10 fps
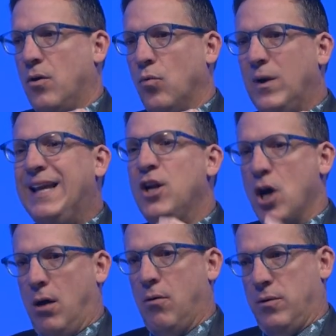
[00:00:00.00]
We
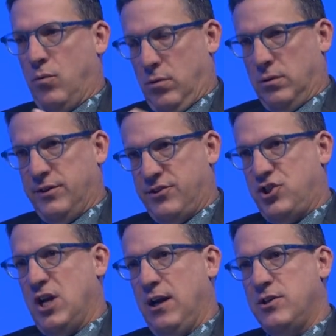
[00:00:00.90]
know the world is
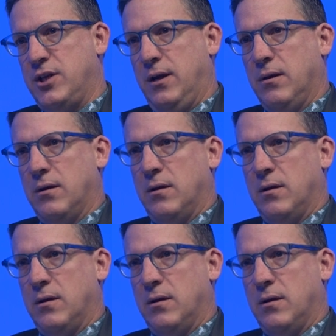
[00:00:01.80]
changing.